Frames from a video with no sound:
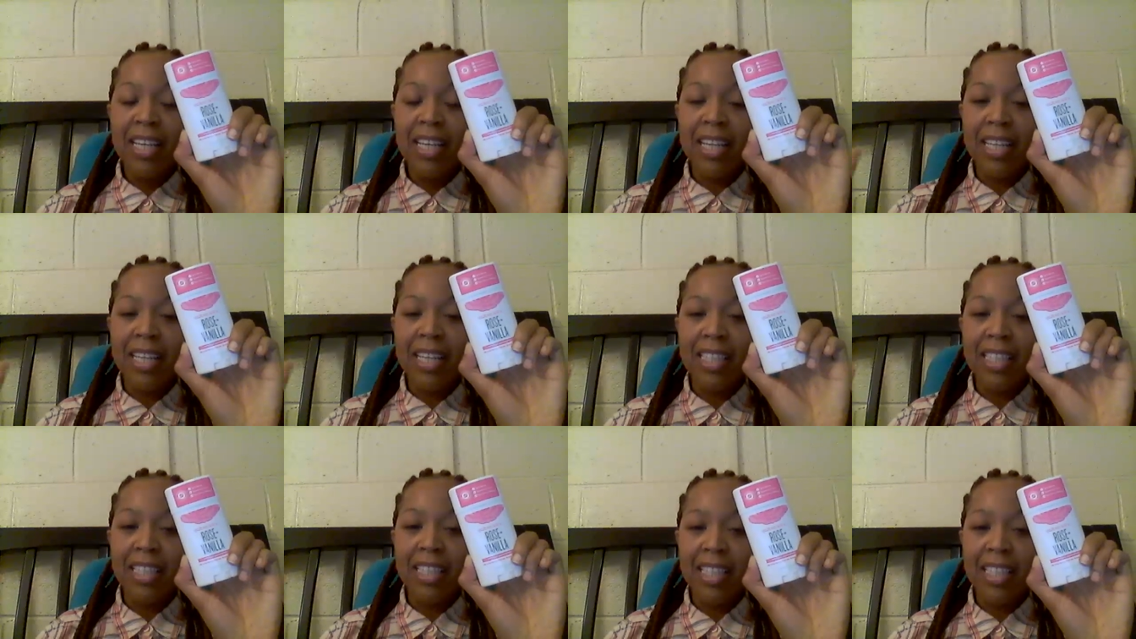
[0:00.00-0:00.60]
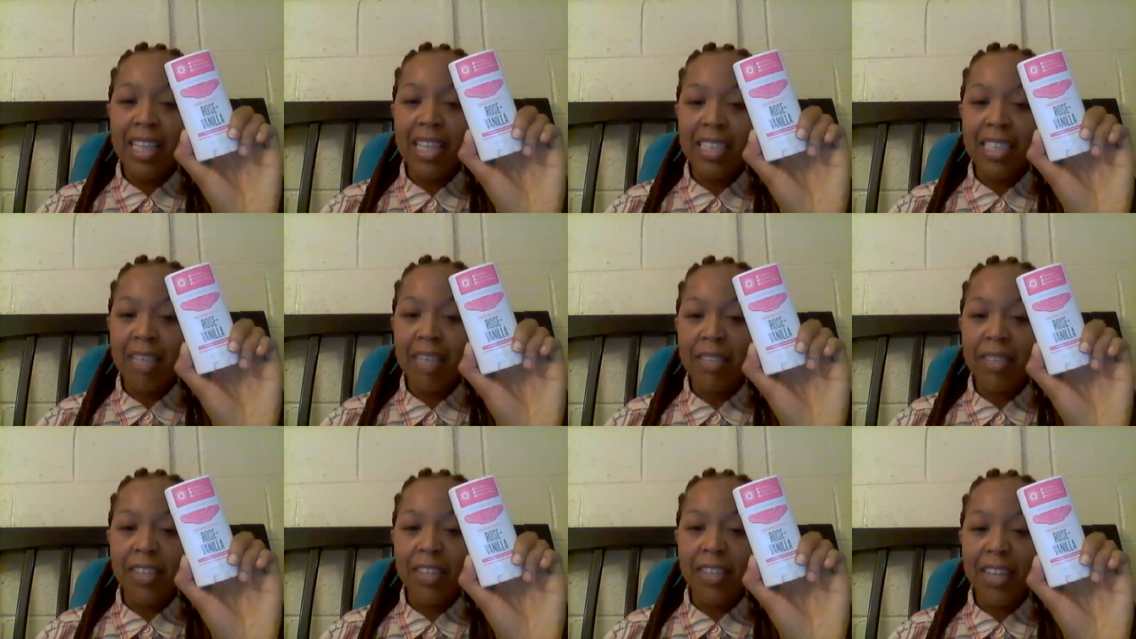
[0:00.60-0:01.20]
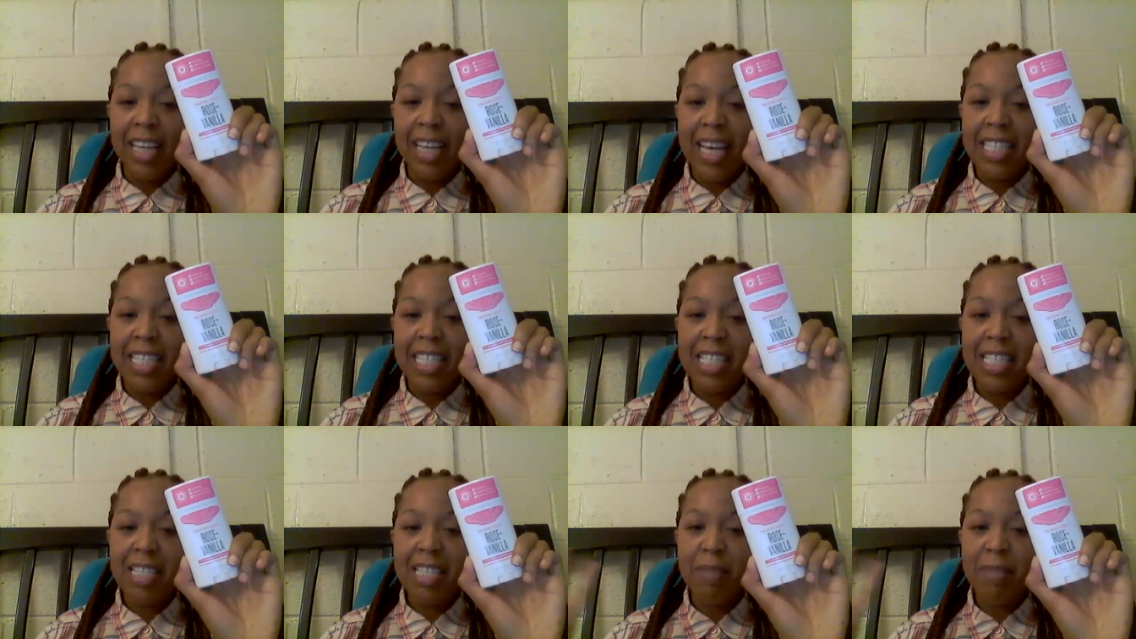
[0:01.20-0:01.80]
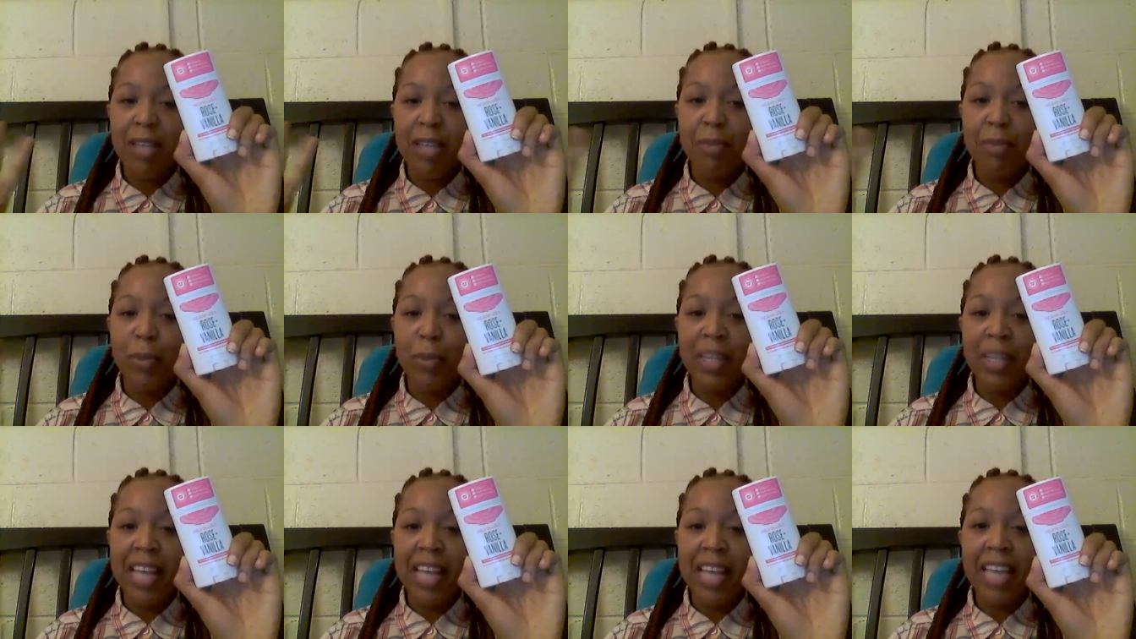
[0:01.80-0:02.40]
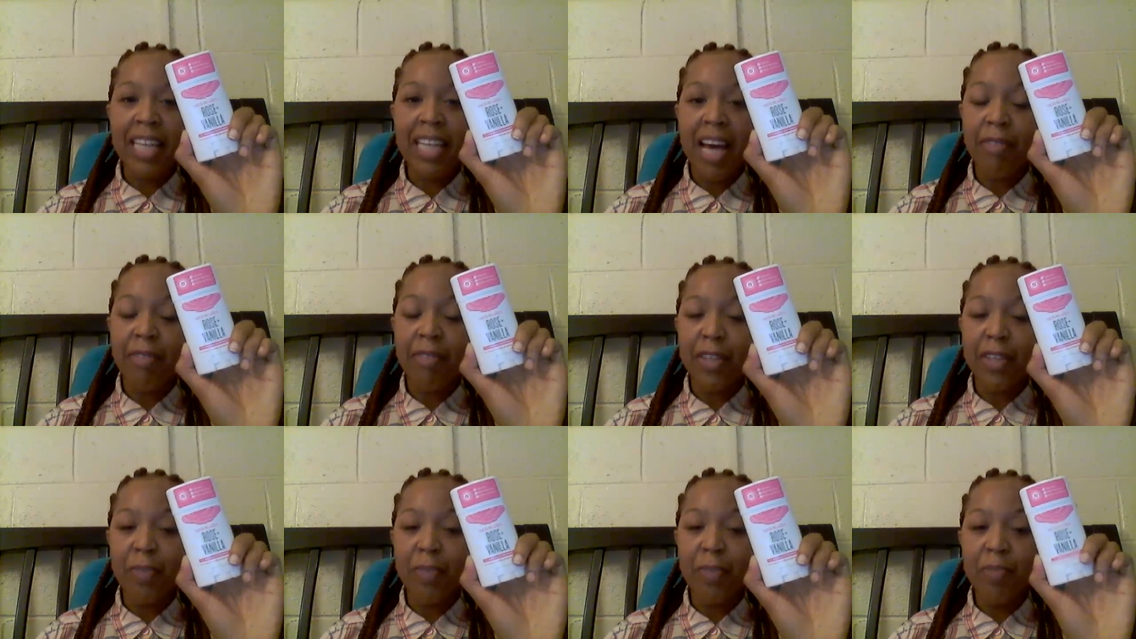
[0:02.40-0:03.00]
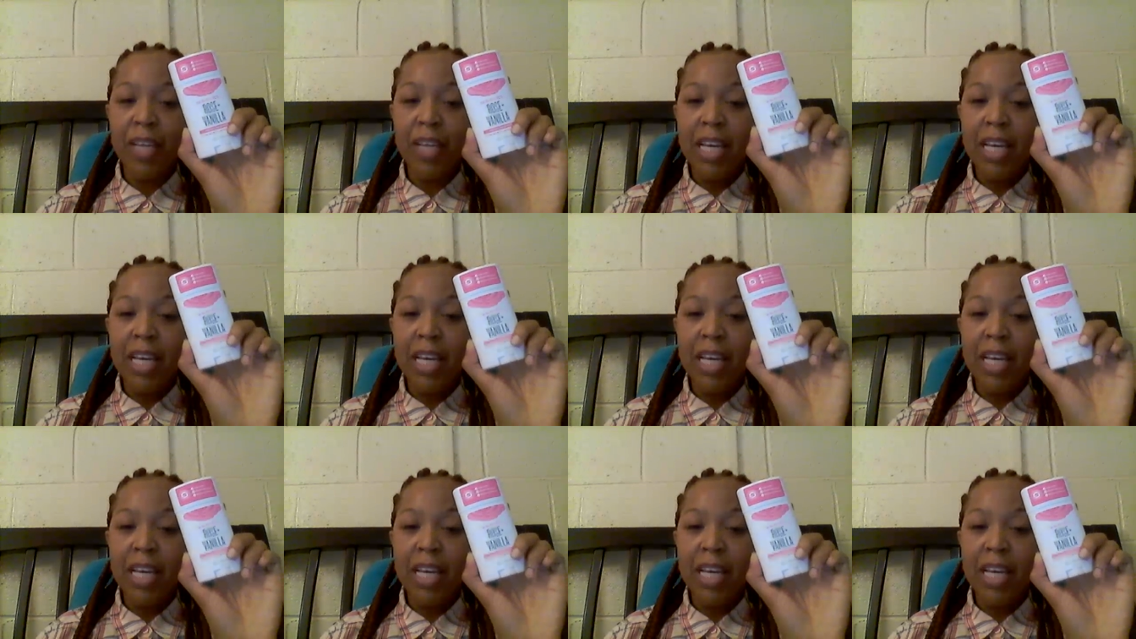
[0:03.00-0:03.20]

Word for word: that the Thanksgiving turkey has, it smelled between that and lavender.